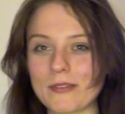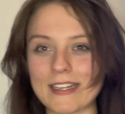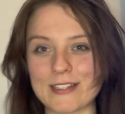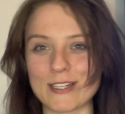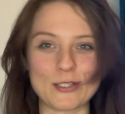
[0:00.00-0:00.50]

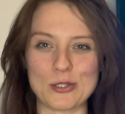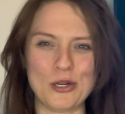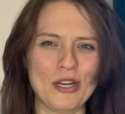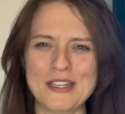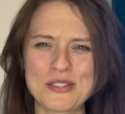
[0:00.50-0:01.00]
it's
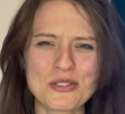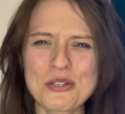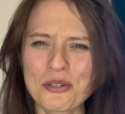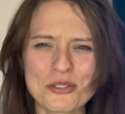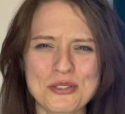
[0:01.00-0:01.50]

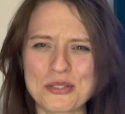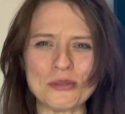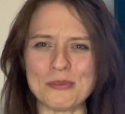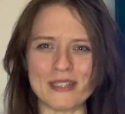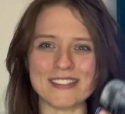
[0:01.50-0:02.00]
so
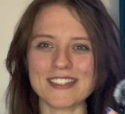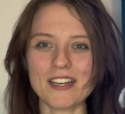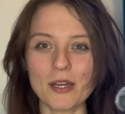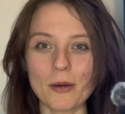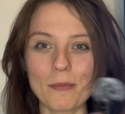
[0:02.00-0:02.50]
stupid,
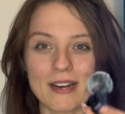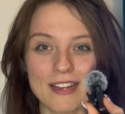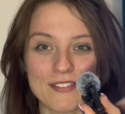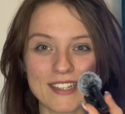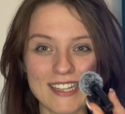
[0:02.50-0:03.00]
but I
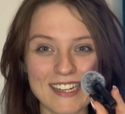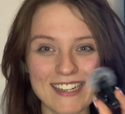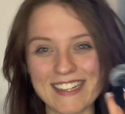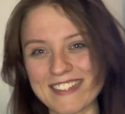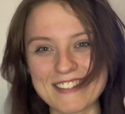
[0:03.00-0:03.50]
even like
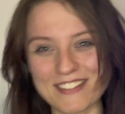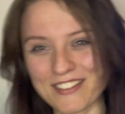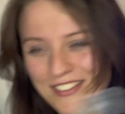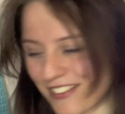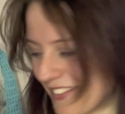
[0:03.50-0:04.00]
it's
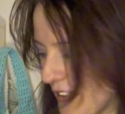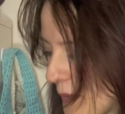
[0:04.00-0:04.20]
so.